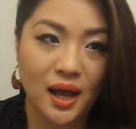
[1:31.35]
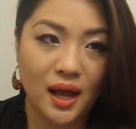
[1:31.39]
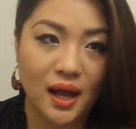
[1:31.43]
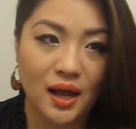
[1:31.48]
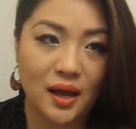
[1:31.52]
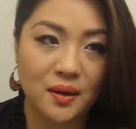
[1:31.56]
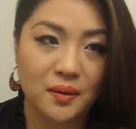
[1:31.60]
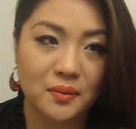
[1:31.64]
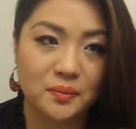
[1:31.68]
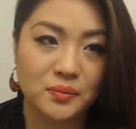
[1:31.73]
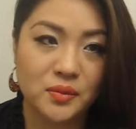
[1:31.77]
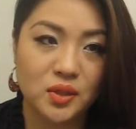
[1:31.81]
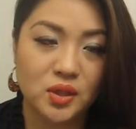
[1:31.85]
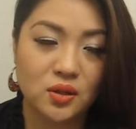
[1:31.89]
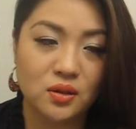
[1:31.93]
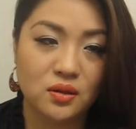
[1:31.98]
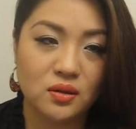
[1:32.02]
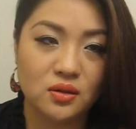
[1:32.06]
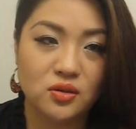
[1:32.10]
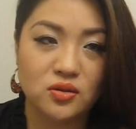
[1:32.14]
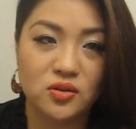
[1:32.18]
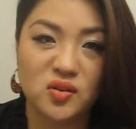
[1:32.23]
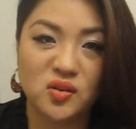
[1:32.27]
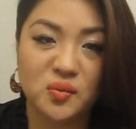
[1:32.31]
Um,
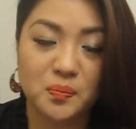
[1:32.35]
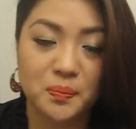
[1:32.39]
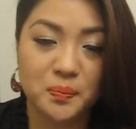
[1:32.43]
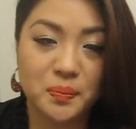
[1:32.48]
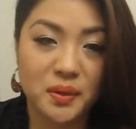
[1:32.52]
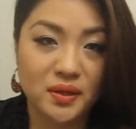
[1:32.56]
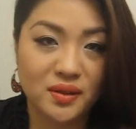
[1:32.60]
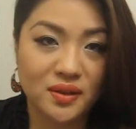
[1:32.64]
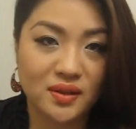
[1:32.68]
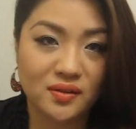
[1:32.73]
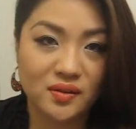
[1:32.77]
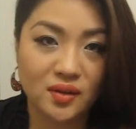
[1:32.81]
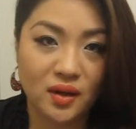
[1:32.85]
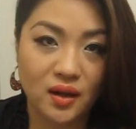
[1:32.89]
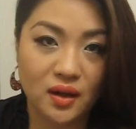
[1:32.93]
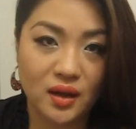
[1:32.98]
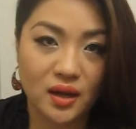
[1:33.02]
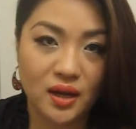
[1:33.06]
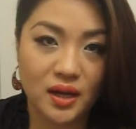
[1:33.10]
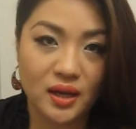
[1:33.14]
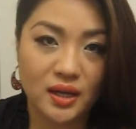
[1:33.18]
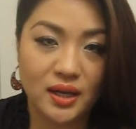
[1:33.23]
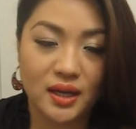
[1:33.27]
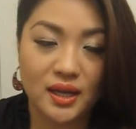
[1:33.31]
you just put this
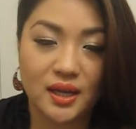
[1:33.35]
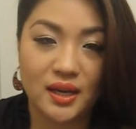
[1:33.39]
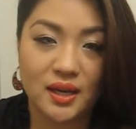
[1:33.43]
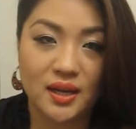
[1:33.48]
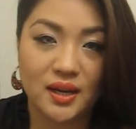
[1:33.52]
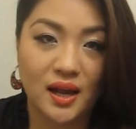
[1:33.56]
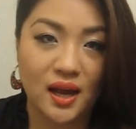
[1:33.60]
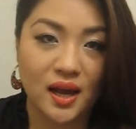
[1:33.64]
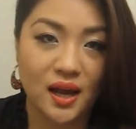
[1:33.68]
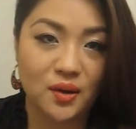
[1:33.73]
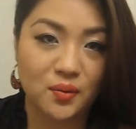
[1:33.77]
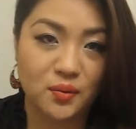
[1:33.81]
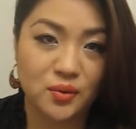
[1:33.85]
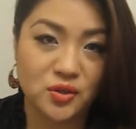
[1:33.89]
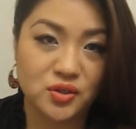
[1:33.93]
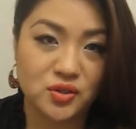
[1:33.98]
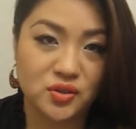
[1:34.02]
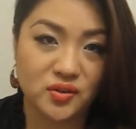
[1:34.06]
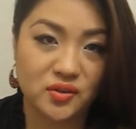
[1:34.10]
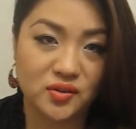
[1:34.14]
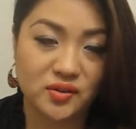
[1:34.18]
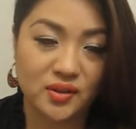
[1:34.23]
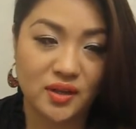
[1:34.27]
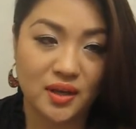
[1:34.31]
on and I would
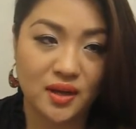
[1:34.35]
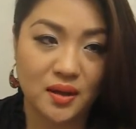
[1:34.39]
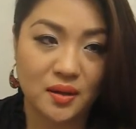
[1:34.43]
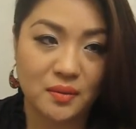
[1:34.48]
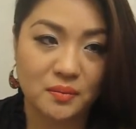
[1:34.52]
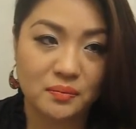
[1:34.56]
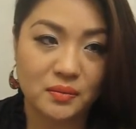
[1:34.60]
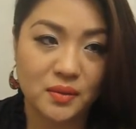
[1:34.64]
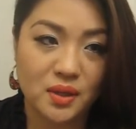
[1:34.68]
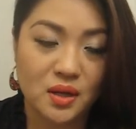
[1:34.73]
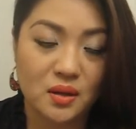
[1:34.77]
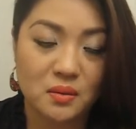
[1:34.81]
just uh,